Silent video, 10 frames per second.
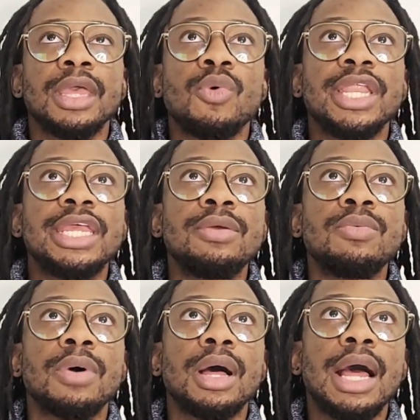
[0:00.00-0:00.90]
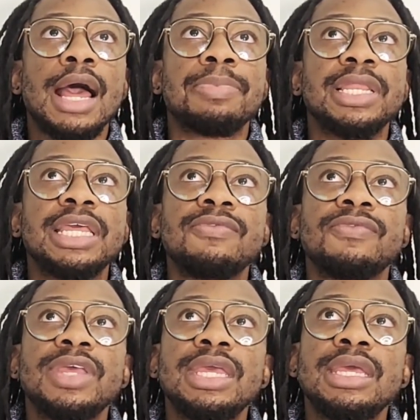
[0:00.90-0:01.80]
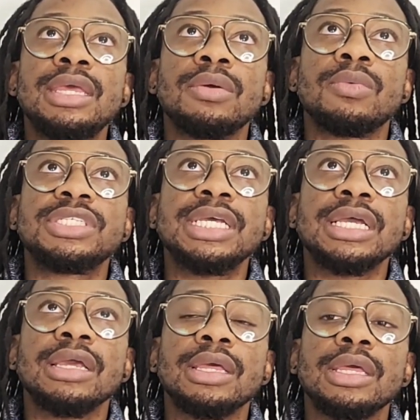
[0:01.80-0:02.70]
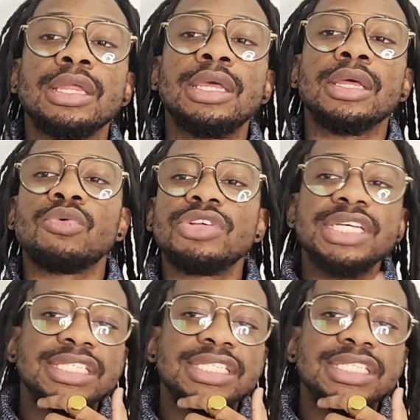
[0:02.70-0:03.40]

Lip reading: When I believe he was it